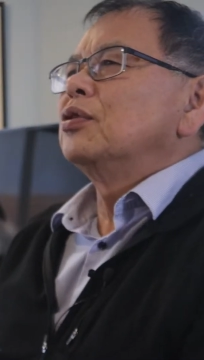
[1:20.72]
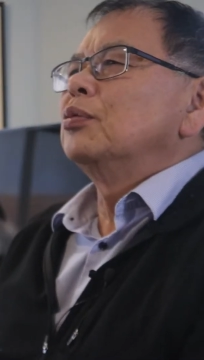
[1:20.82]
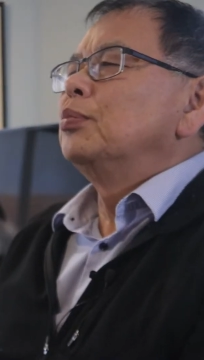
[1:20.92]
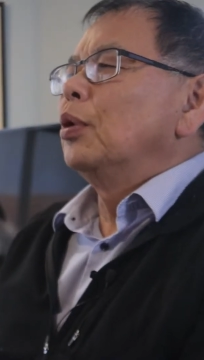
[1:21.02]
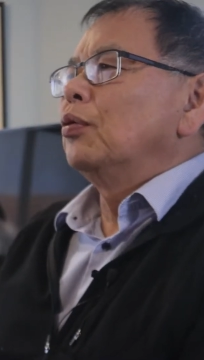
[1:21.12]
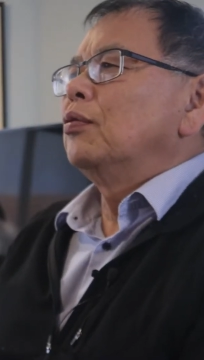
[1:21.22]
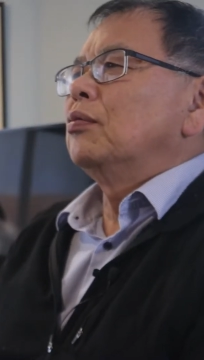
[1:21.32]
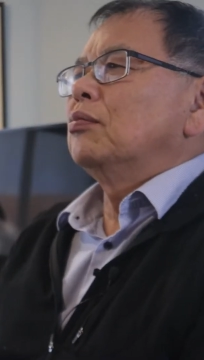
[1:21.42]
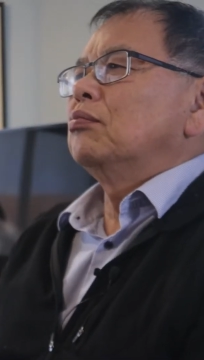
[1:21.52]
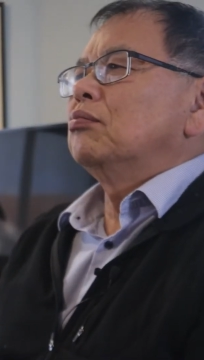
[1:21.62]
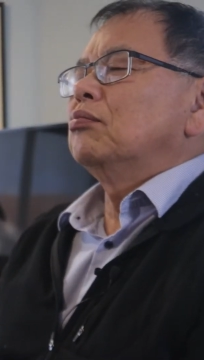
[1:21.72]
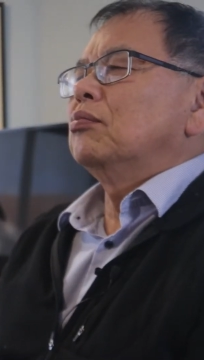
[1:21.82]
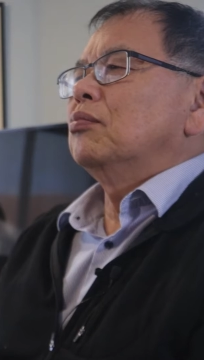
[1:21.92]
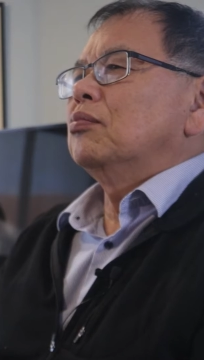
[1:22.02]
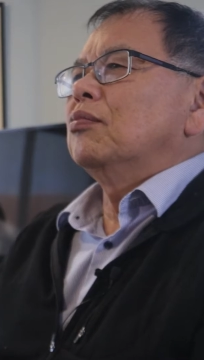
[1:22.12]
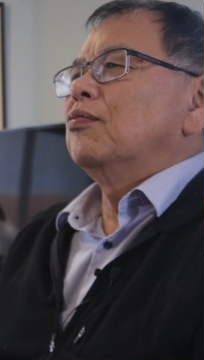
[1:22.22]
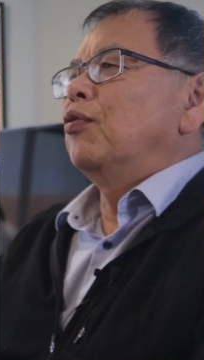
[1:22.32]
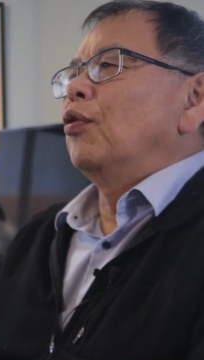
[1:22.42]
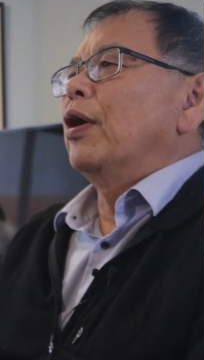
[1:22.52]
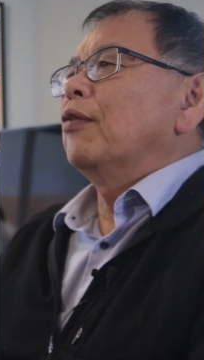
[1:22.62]
to build
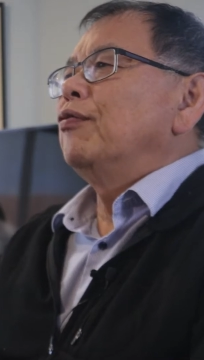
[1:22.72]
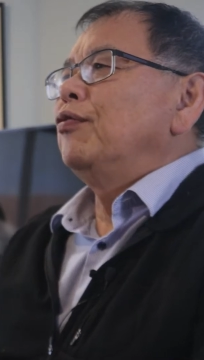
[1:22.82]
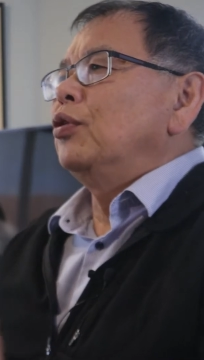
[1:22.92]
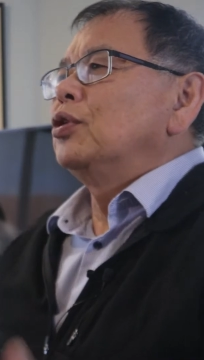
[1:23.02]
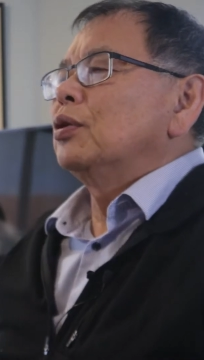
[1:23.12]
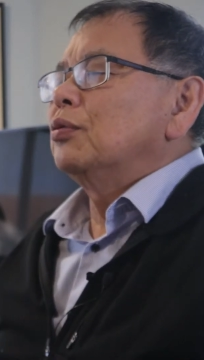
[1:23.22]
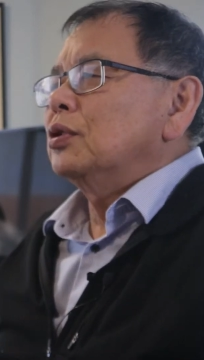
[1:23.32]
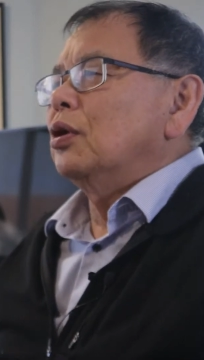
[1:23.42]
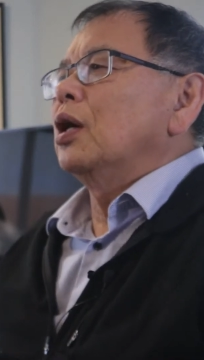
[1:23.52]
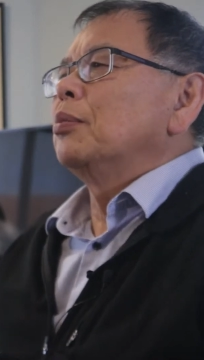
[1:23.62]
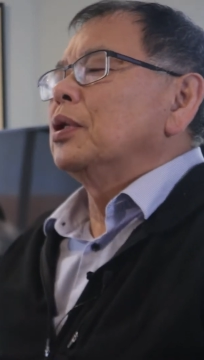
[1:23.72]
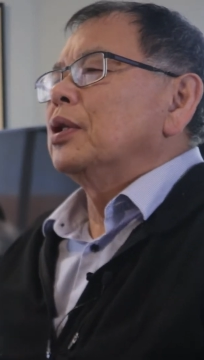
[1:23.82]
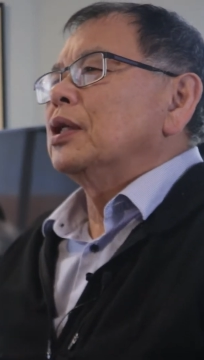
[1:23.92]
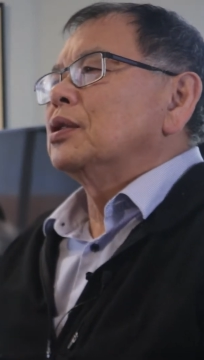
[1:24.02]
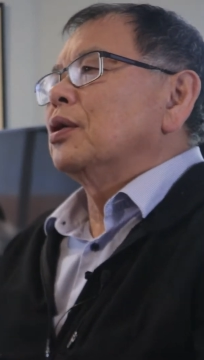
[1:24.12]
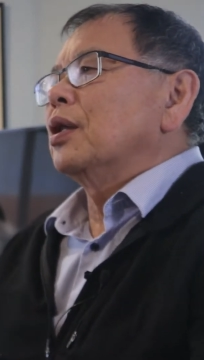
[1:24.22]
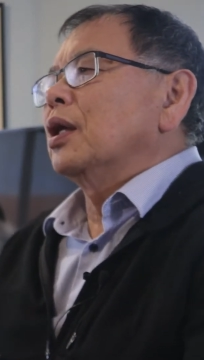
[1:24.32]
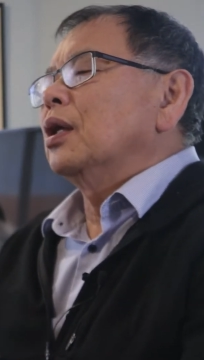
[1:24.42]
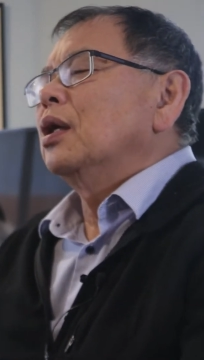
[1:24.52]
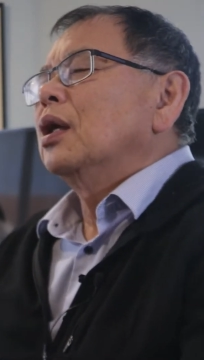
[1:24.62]
for our future retirement and that sort of
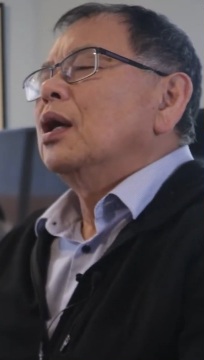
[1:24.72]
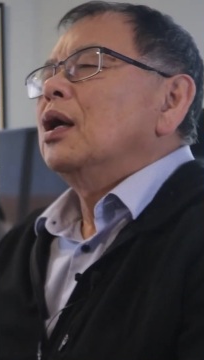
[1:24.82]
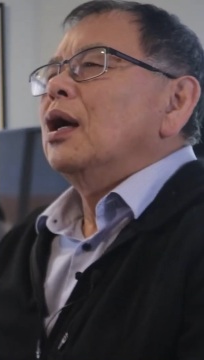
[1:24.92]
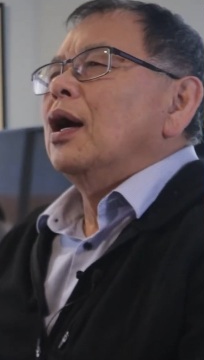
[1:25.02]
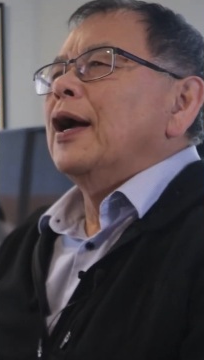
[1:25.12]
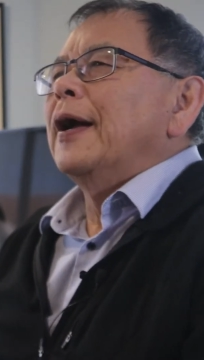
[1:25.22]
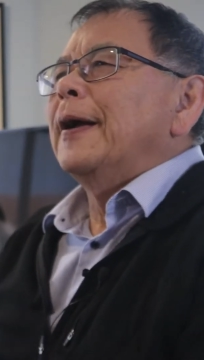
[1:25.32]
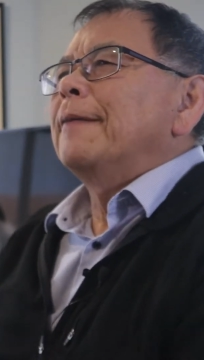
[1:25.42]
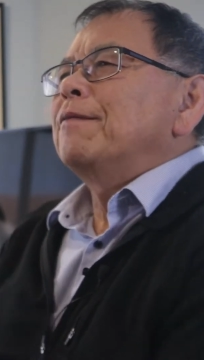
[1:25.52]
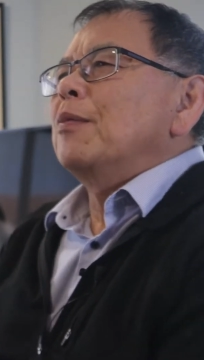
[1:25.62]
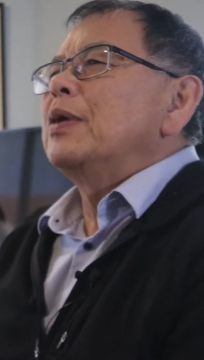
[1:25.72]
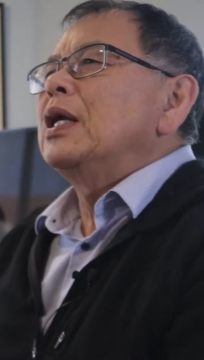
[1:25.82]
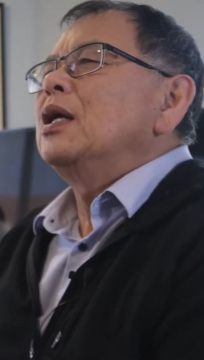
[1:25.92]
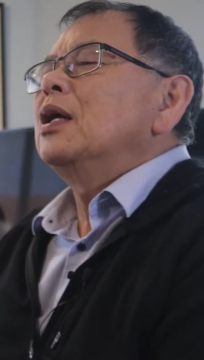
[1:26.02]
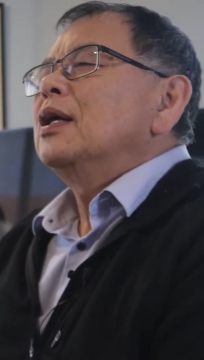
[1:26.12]
thing. For me,